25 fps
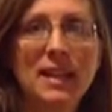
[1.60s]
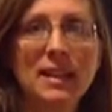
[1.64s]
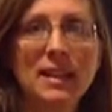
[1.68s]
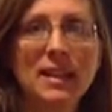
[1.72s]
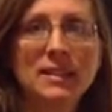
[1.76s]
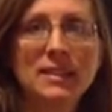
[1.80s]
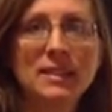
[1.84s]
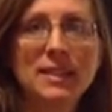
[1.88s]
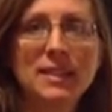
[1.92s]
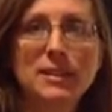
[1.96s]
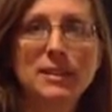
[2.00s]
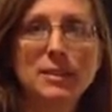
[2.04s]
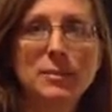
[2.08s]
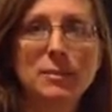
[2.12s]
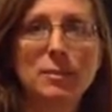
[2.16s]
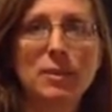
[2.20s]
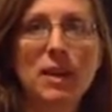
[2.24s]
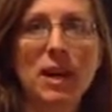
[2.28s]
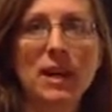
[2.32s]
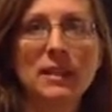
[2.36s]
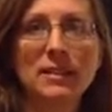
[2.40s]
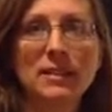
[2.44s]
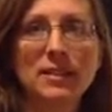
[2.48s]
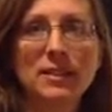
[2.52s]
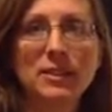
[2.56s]
let's get some
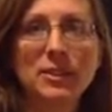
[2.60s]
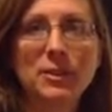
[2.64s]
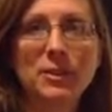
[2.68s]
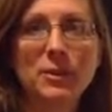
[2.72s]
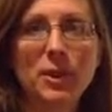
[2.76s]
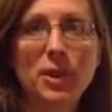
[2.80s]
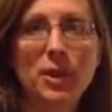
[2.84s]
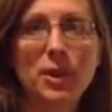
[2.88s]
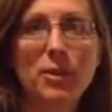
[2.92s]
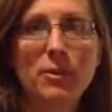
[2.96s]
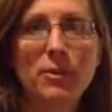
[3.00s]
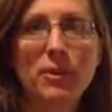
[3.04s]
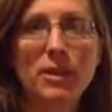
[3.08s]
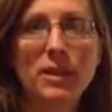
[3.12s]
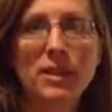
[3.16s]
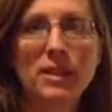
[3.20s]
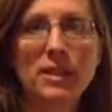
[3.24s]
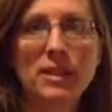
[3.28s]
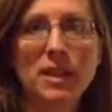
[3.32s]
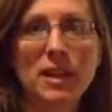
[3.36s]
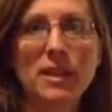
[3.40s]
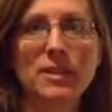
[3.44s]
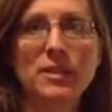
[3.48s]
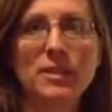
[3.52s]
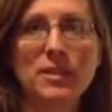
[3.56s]
practice doing 3D
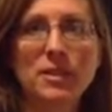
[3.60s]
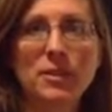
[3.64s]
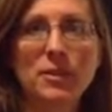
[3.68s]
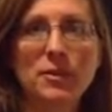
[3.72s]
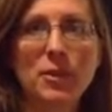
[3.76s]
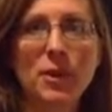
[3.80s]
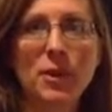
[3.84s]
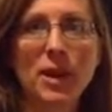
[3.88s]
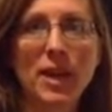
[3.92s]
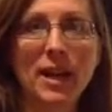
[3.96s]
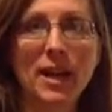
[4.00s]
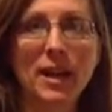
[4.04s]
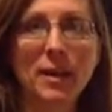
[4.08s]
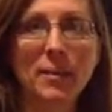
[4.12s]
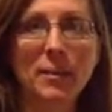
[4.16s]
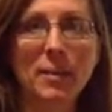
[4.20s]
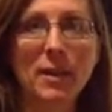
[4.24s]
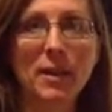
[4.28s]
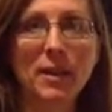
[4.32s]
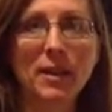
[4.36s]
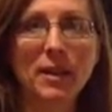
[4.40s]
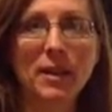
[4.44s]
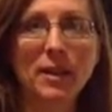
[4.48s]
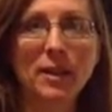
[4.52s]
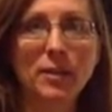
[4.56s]
sketches of organic
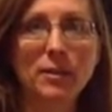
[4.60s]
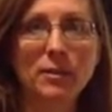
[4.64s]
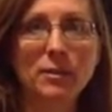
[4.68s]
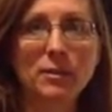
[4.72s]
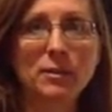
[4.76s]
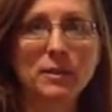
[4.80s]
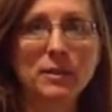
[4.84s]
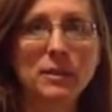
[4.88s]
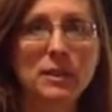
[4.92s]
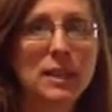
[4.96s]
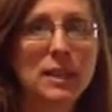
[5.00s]
molecules.